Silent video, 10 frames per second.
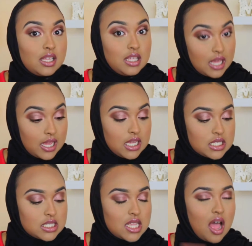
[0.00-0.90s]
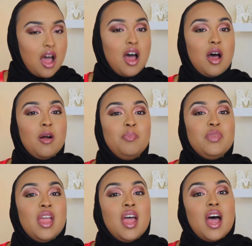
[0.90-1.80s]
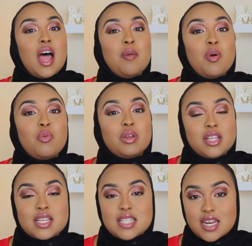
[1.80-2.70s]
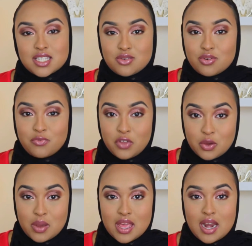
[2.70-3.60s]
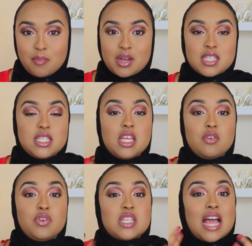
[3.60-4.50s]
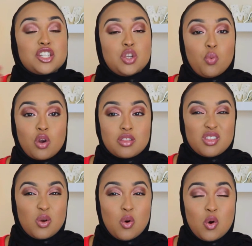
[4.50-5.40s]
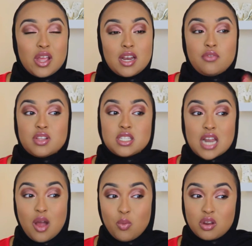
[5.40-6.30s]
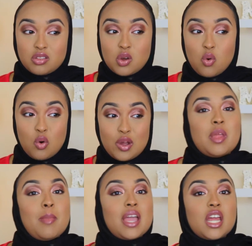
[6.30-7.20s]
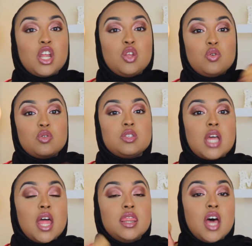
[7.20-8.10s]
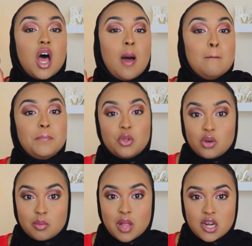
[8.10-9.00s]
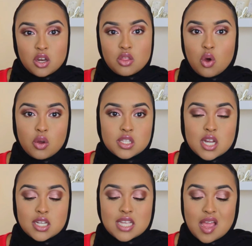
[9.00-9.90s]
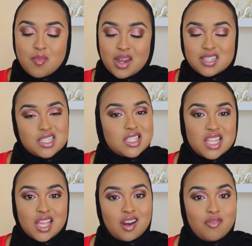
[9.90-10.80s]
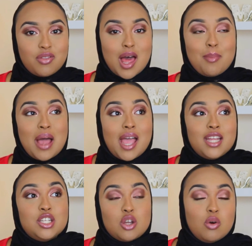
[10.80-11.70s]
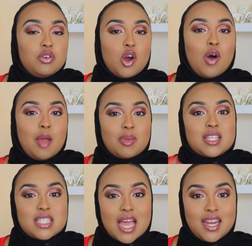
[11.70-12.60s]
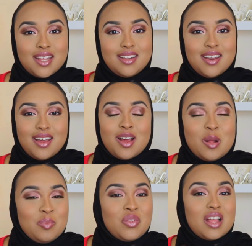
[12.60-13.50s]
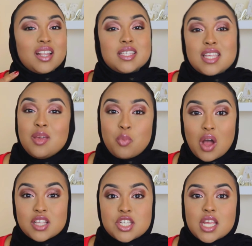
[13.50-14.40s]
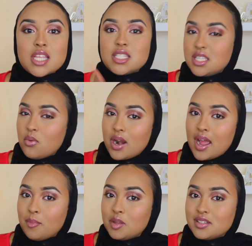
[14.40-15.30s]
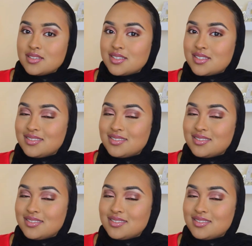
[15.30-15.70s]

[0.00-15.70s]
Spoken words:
Yikes. I'm really excited to review it. I'm gonna see if it's actually worth the coin, if it's not worth the coin. Am I gonna use the beauty blender the whole entire time, and is this thing gonna flop? I don't know. I'm excited. Let's keep watching and see what happens.